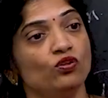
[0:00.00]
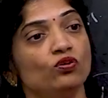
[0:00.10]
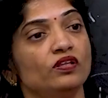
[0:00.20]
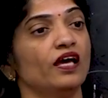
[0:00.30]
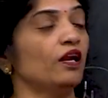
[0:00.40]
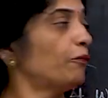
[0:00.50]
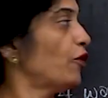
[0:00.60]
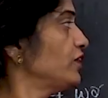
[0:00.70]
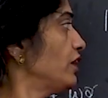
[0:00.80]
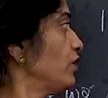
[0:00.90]
though they are
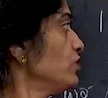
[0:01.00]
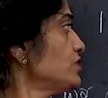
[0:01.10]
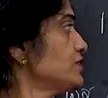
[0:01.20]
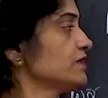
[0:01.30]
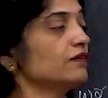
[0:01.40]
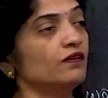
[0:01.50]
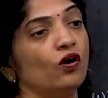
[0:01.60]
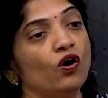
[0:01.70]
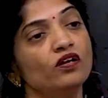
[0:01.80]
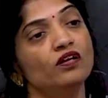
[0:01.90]
appointed us
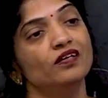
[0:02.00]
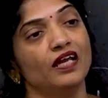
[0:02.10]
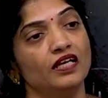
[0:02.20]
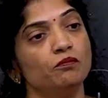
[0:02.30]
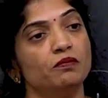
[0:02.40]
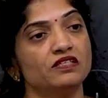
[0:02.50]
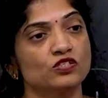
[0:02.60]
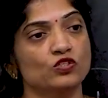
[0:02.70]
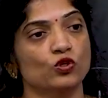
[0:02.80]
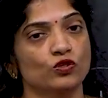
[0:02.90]
on daily
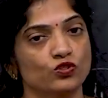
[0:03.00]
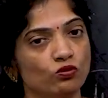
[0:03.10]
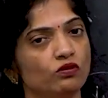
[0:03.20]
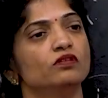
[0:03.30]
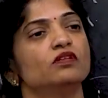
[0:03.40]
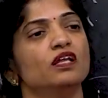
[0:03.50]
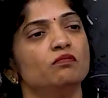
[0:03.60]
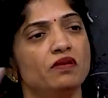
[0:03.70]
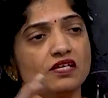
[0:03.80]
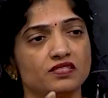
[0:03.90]
basis also, they'll
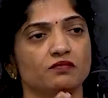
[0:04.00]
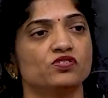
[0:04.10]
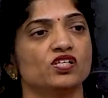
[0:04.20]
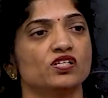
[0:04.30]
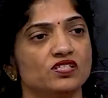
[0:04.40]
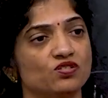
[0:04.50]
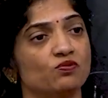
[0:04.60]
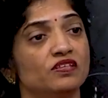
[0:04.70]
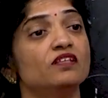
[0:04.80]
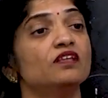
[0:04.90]
make some changes
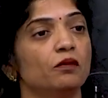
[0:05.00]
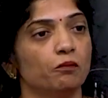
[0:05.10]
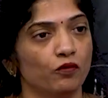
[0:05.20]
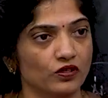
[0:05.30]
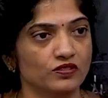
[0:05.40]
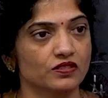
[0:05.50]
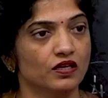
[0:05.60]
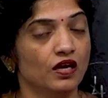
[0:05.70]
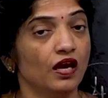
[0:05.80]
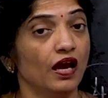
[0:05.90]
within the employees,
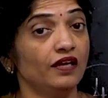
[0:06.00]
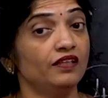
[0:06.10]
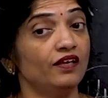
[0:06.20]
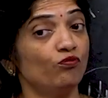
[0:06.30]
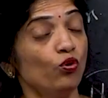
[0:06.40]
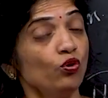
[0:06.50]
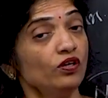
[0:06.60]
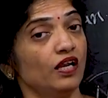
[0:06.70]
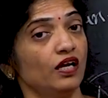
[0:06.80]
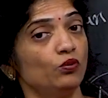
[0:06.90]
and they won't
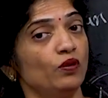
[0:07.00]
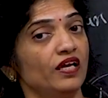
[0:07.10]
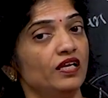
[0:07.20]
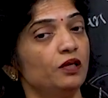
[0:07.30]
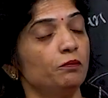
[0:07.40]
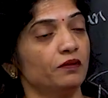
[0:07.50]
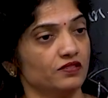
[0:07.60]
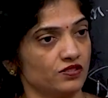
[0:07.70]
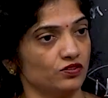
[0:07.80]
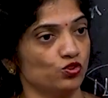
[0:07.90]
allow any
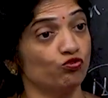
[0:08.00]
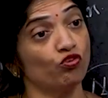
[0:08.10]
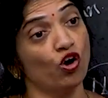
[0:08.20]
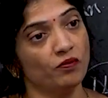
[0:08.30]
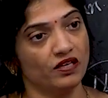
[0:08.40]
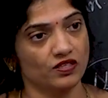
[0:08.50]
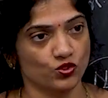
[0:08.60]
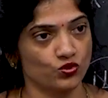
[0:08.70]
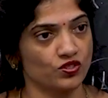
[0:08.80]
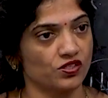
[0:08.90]
person to form an
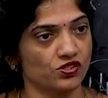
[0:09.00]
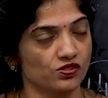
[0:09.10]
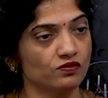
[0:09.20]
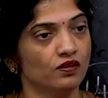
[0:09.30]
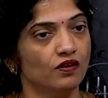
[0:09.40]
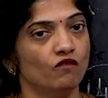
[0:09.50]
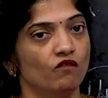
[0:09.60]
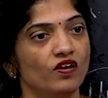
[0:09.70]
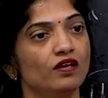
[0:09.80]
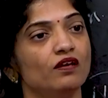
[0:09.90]
association
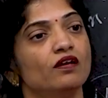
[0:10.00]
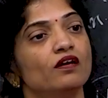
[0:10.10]
where